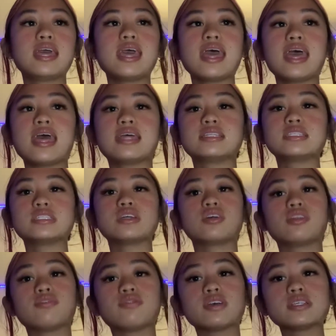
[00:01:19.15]
And so the
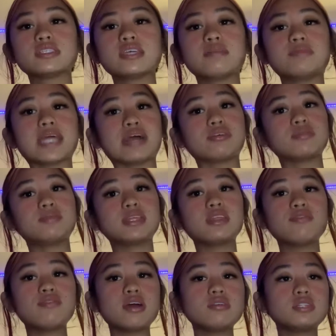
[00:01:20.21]
first step, that would be the
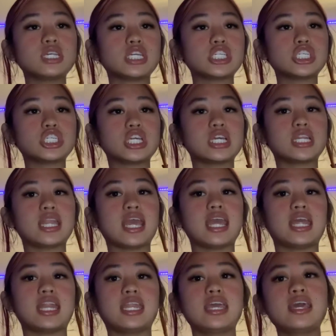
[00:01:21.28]
foundation,
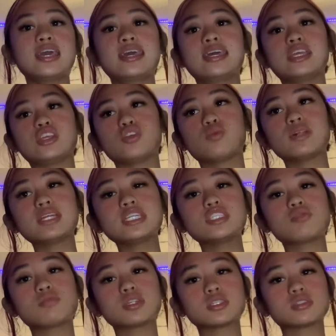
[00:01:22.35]
and you really don't
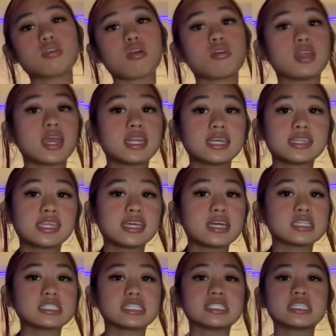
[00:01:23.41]
want to start on anything
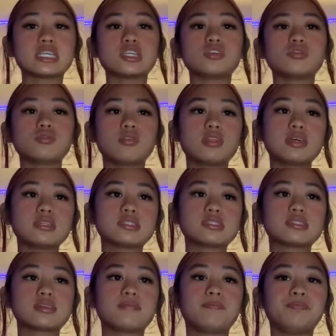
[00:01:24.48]
else until you do this.
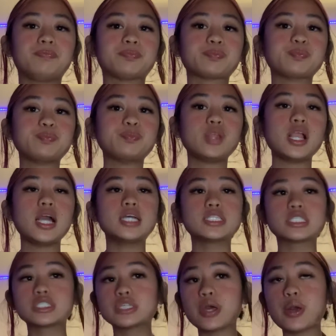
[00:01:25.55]

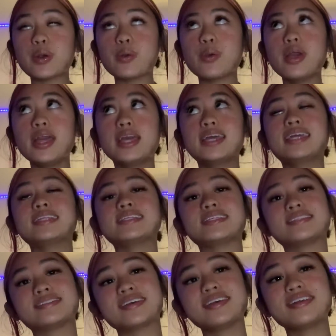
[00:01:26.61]
So to
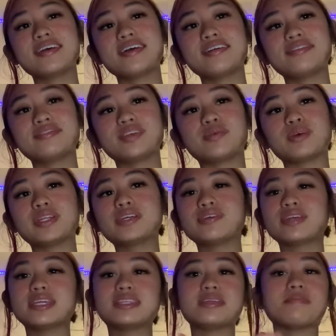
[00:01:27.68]
start off, you want to
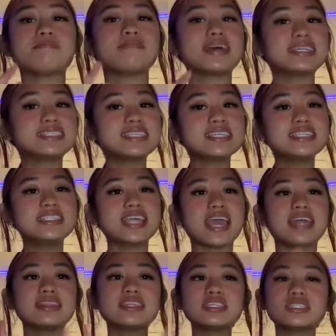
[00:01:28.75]
create the message
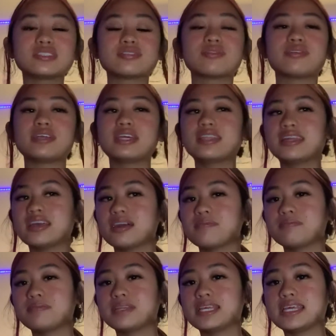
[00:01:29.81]
and the story of the
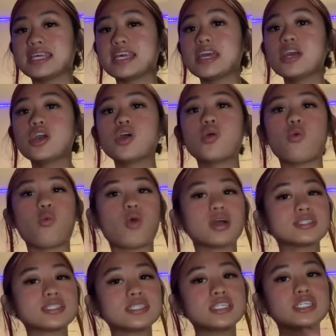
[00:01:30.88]
company
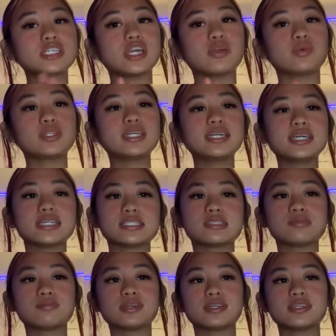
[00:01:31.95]
wants to share with the
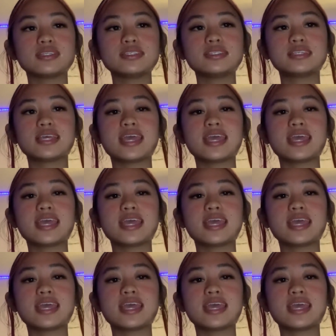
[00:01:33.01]
customers.